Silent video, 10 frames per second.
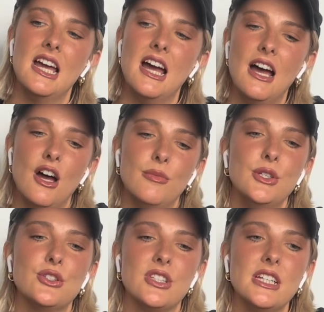
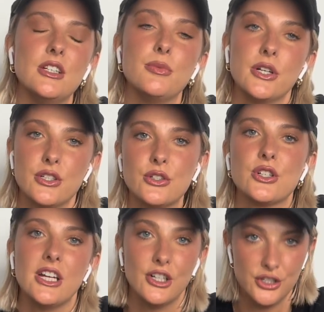Usually personal
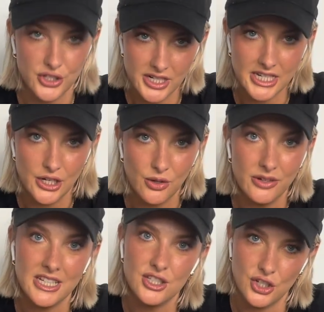trainers are here, or
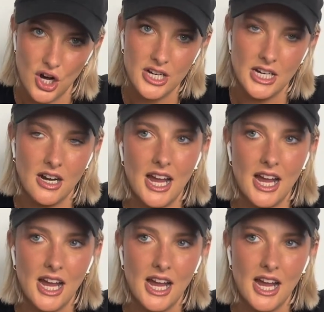they start here.